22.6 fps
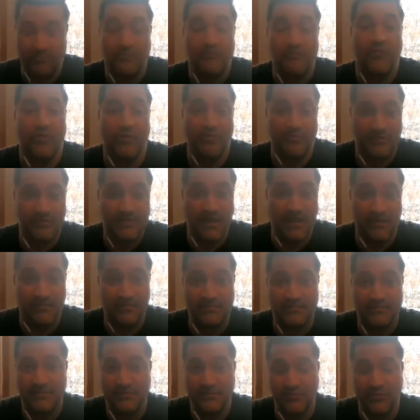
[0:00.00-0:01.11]
Performance
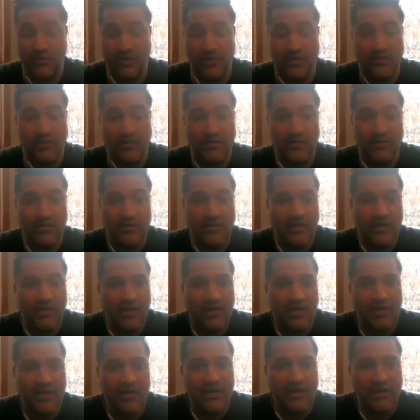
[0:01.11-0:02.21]
Habits as well.
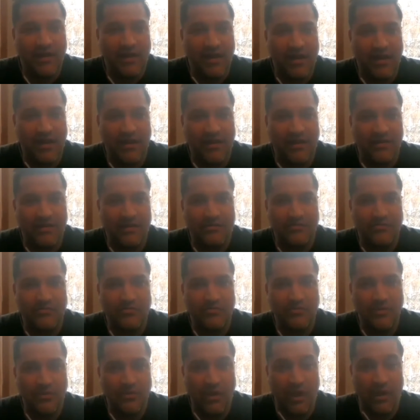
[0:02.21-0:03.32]

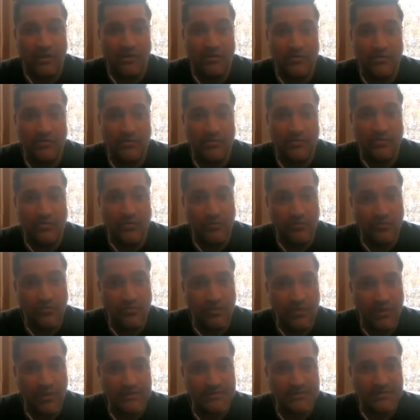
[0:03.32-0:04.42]
Do you
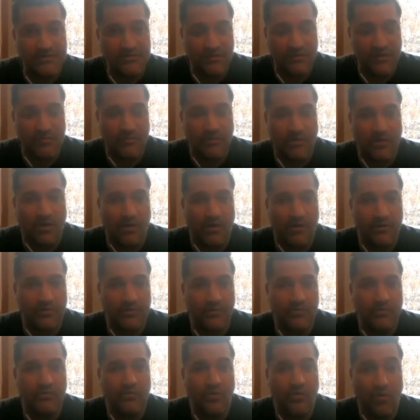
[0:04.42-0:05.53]
listen to them on
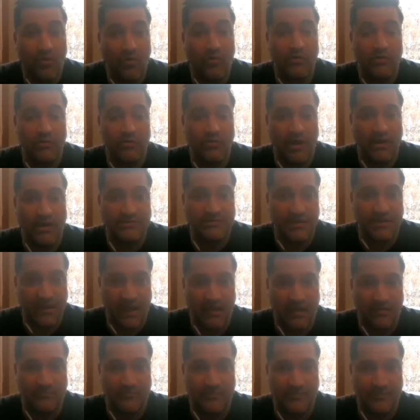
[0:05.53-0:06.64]
audio, or do you actually
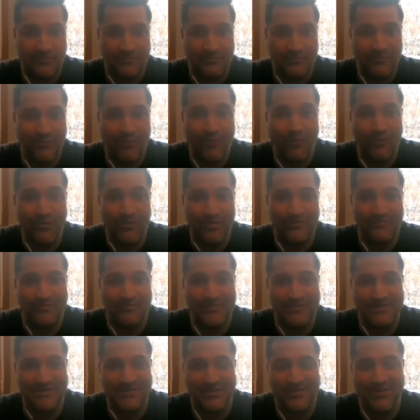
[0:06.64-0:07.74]
have to hold the
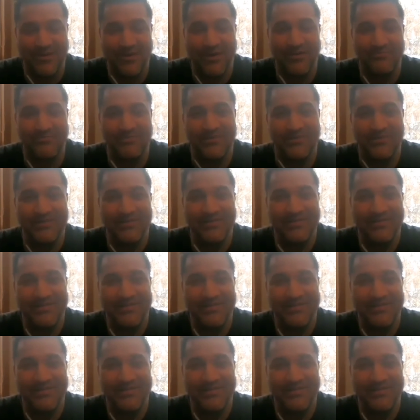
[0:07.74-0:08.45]
physical copy?